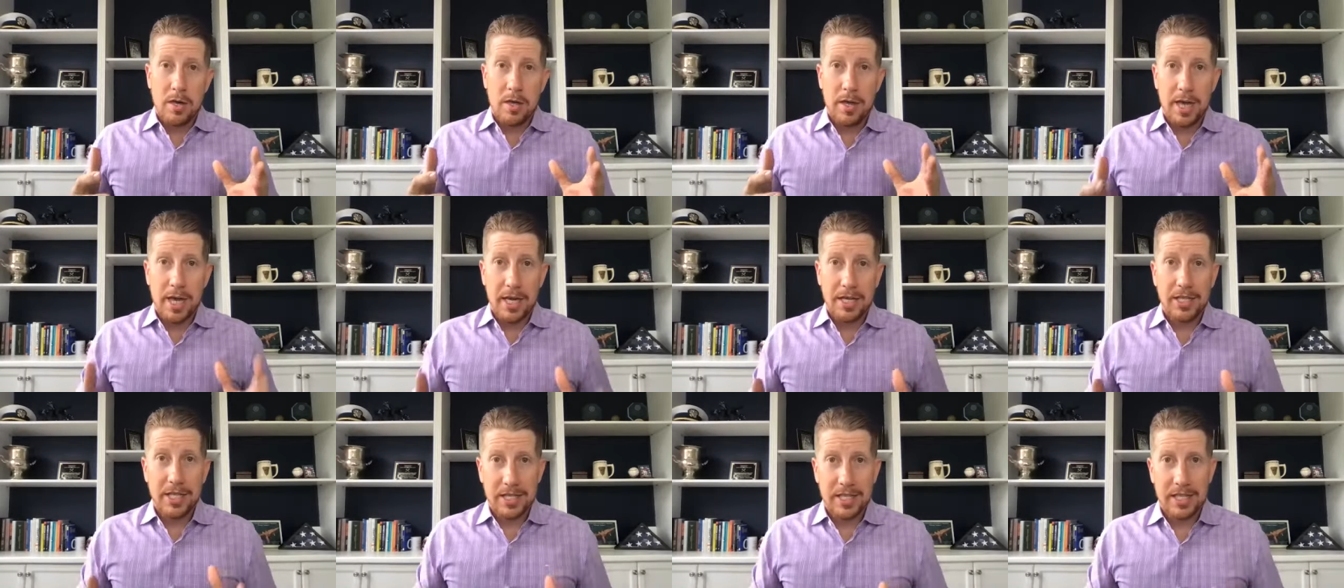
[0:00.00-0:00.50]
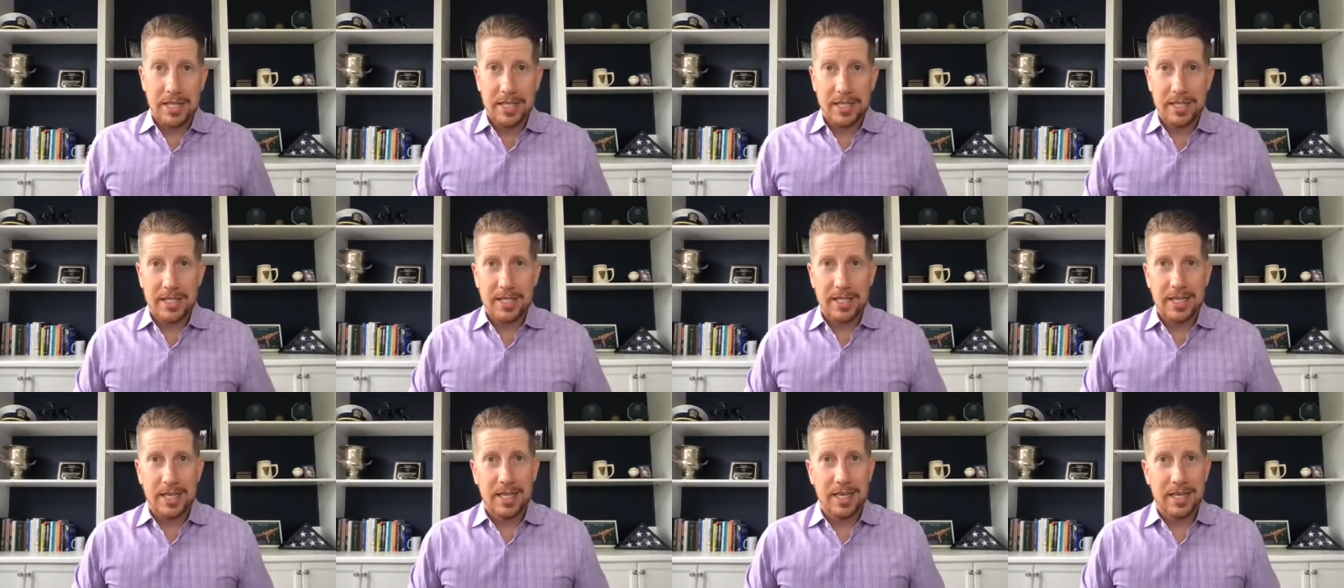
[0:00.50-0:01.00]

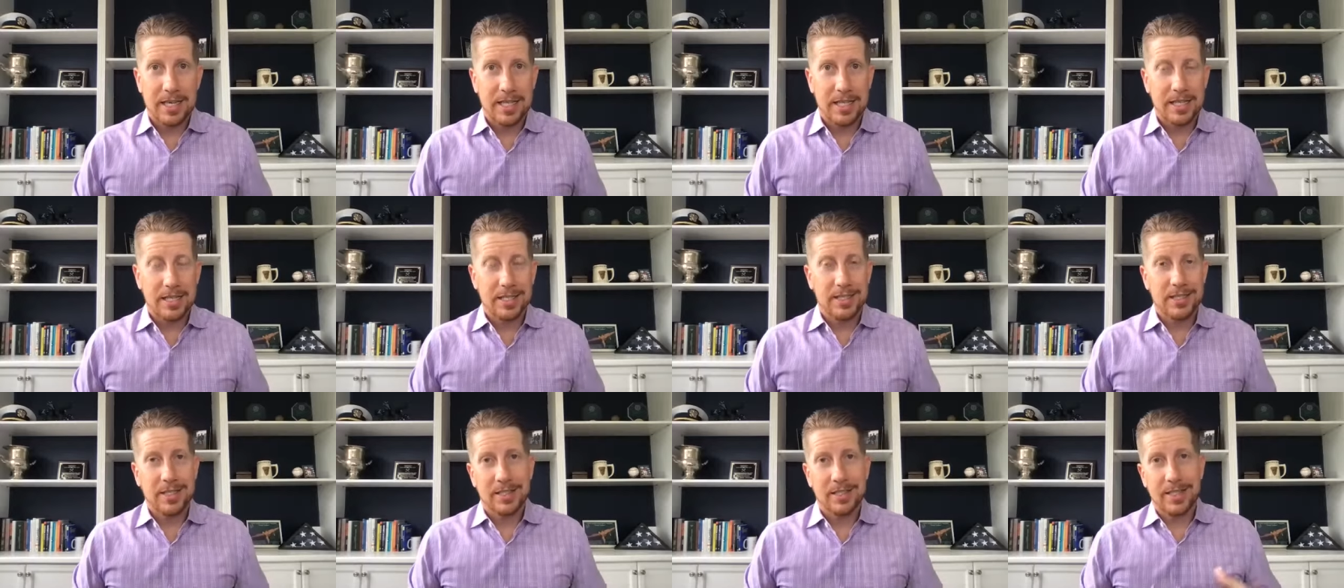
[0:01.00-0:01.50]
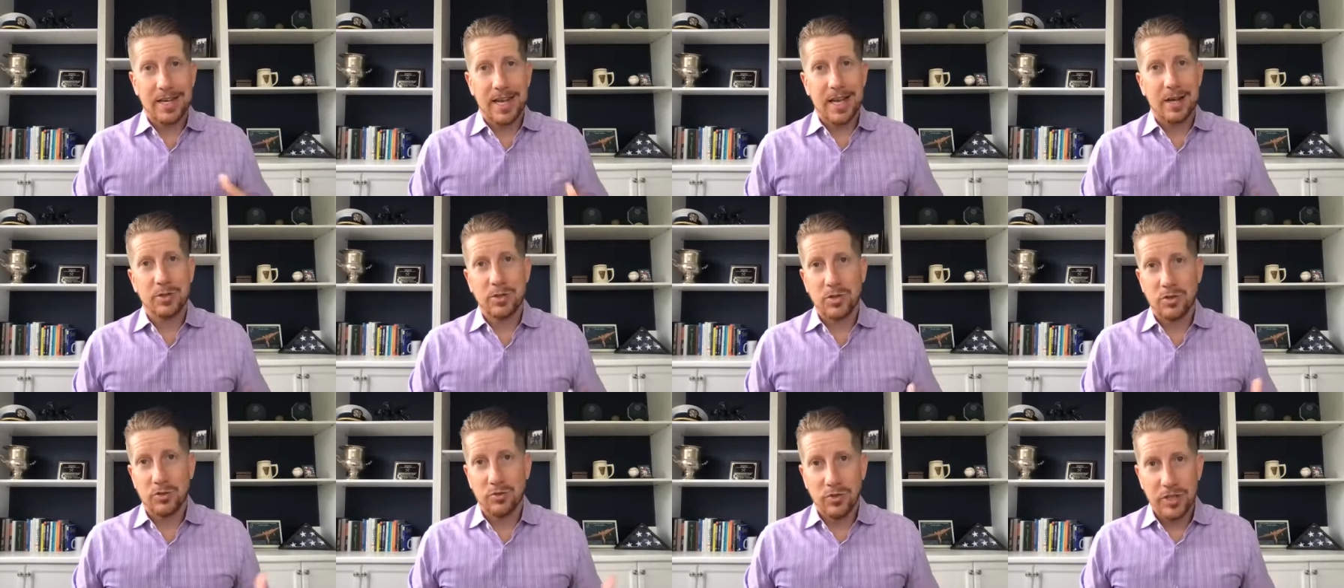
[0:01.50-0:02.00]
HHS has just
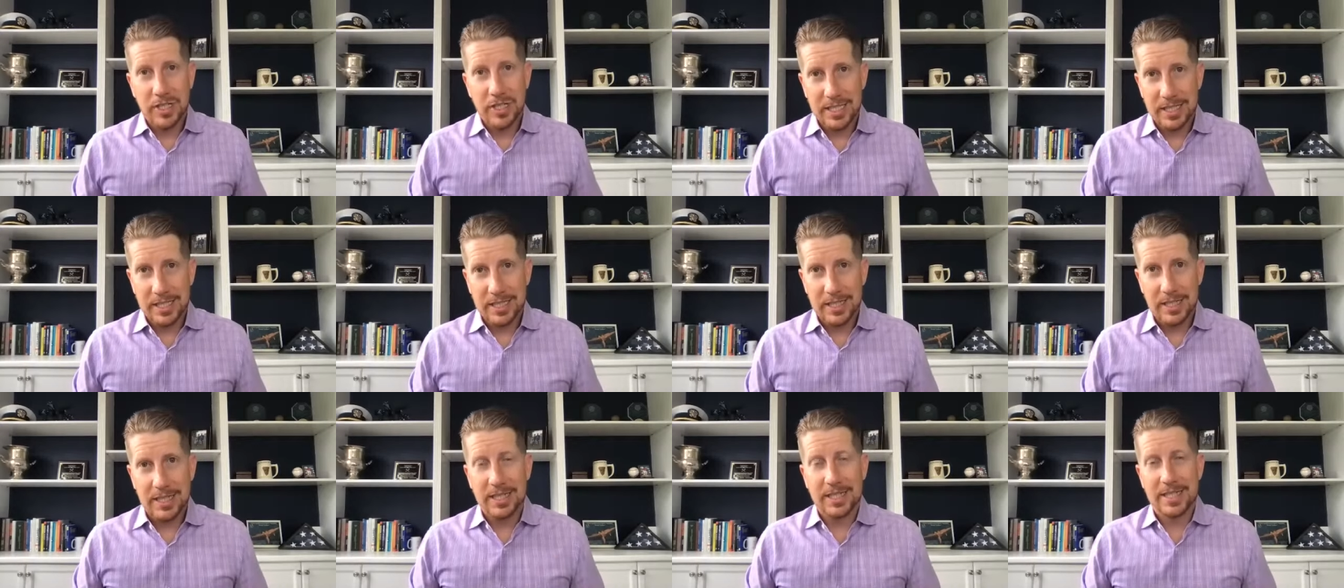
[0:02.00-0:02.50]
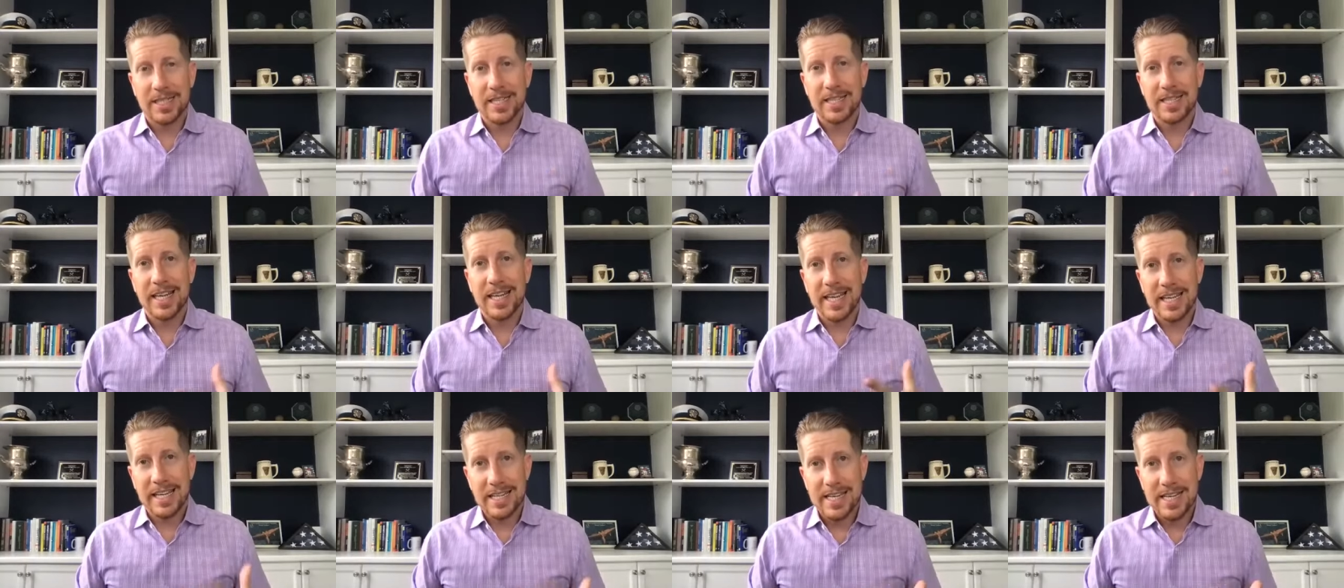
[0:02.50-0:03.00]
announced recently its
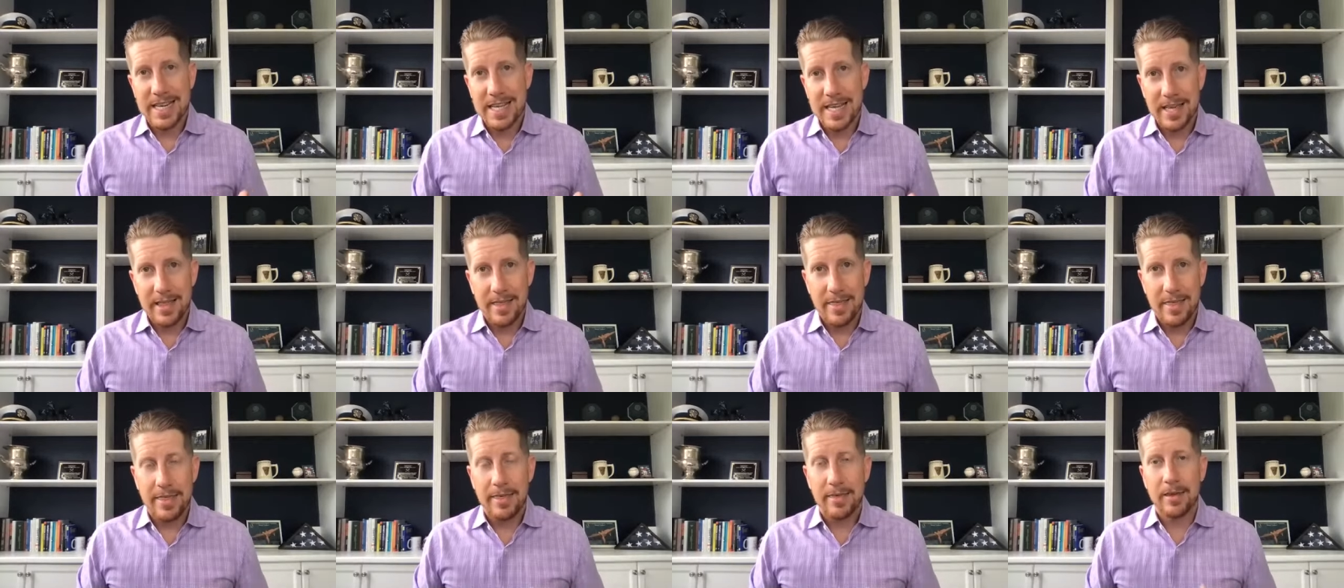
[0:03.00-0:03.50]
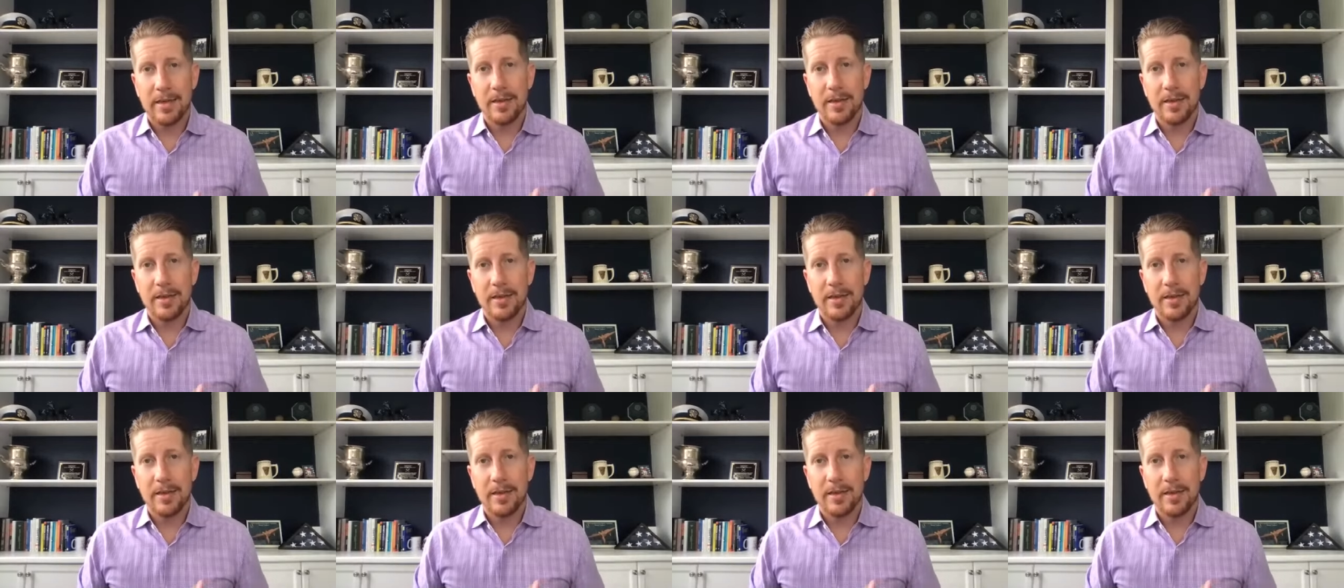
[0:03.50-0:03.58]
19th